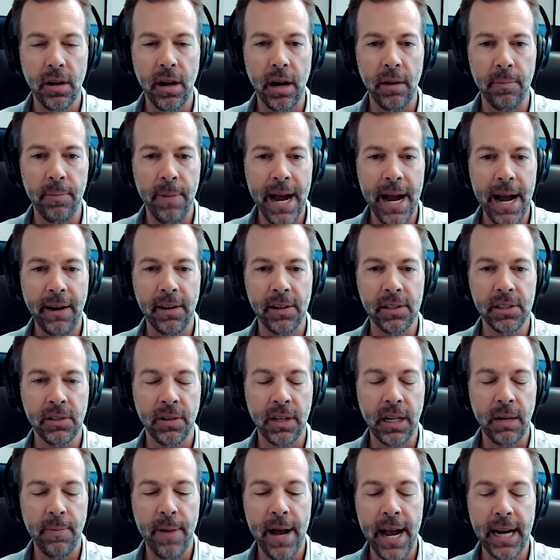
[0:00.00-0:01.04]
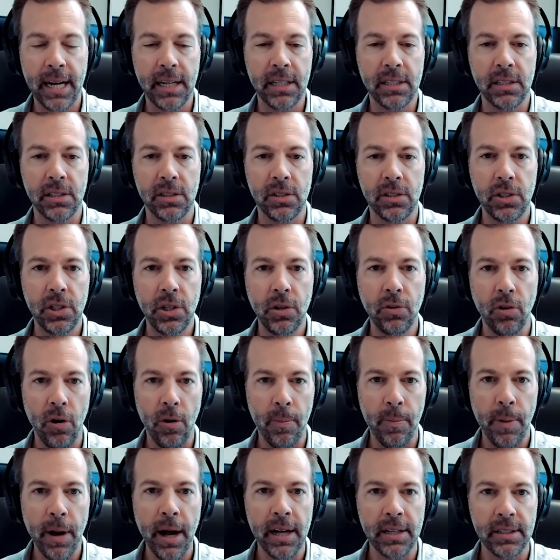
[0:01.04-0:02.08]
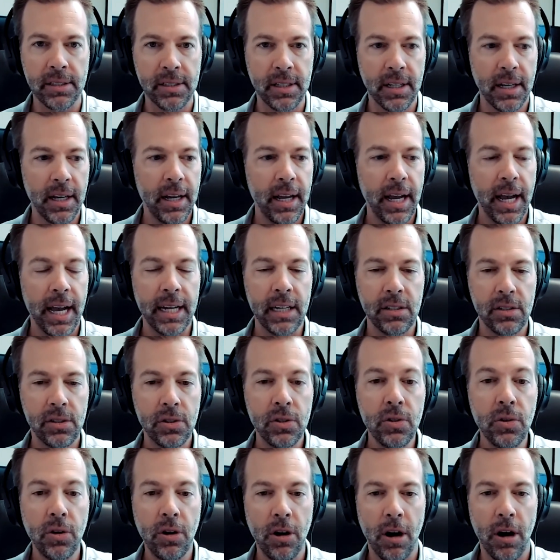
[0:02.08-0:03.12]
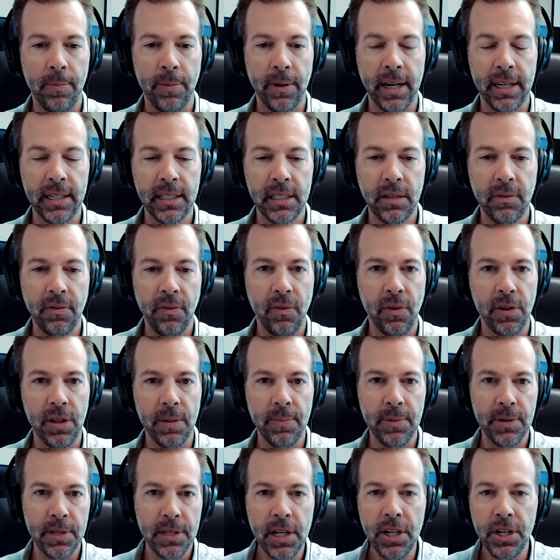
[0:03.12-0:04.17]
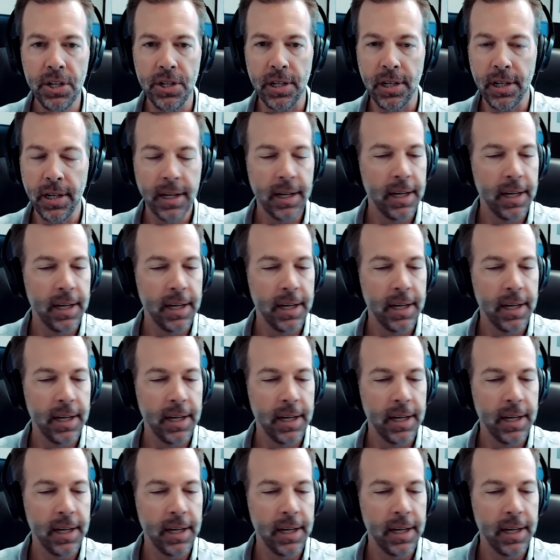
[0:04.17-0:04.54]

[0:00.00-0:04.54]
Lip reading: background screening package that's too robust and it's too comprehensive for the position.